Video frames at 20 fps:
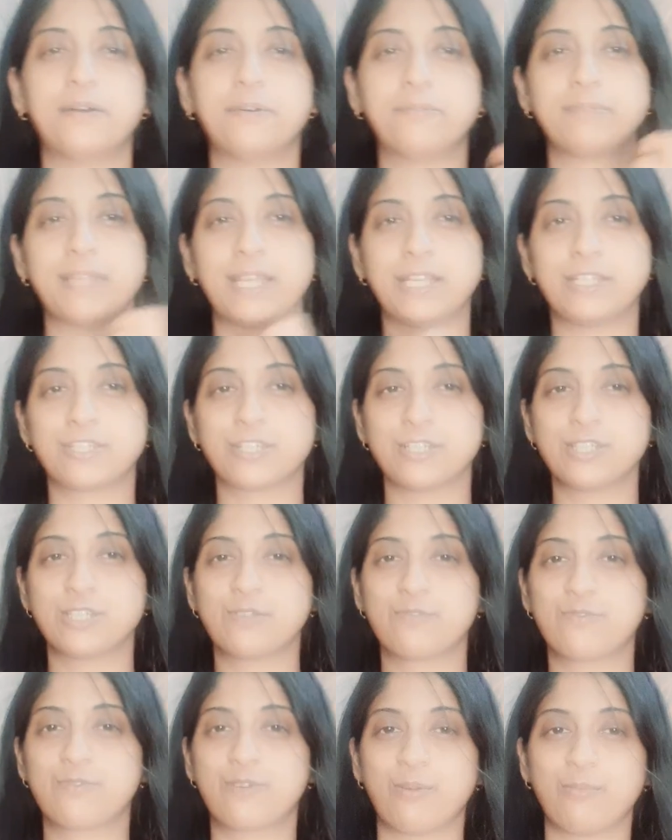tensions
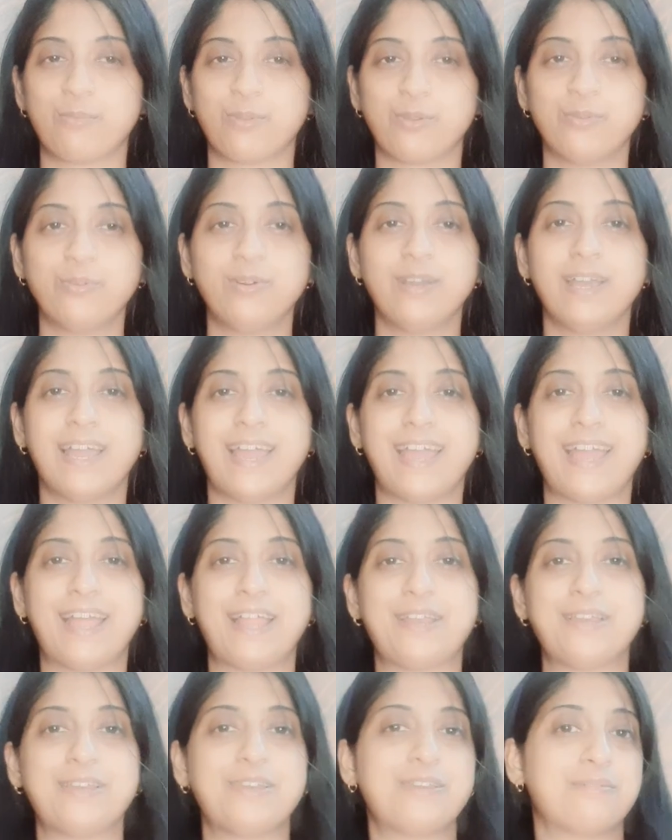from you,
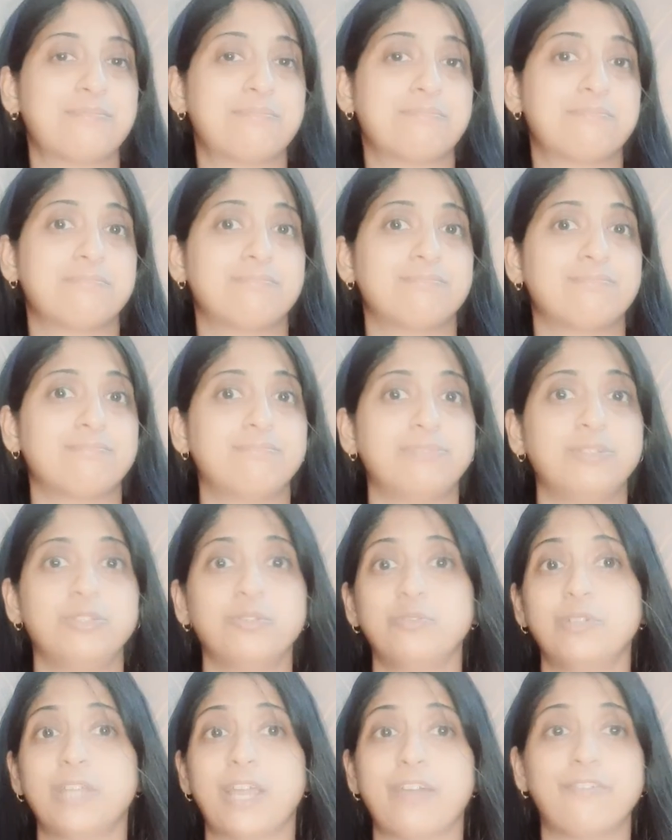and
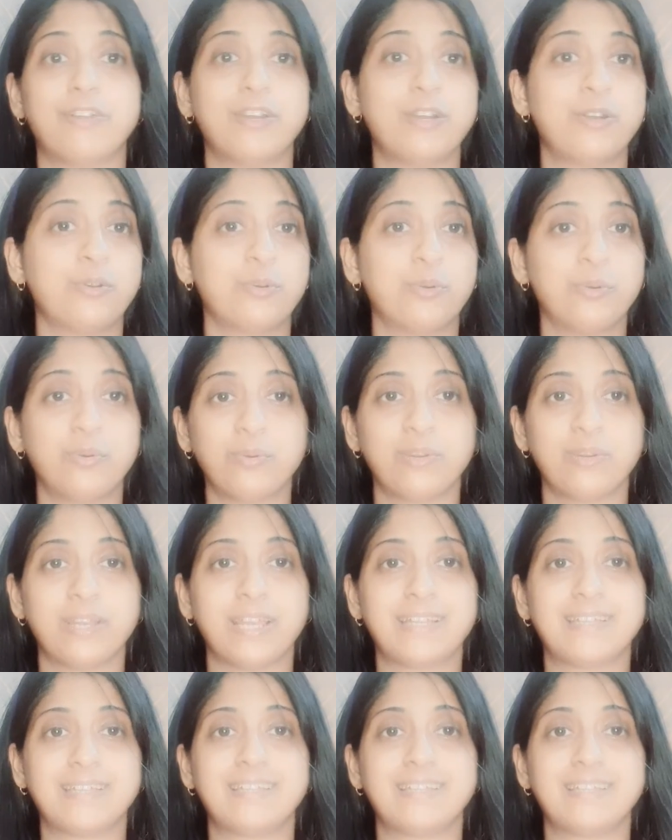you never know,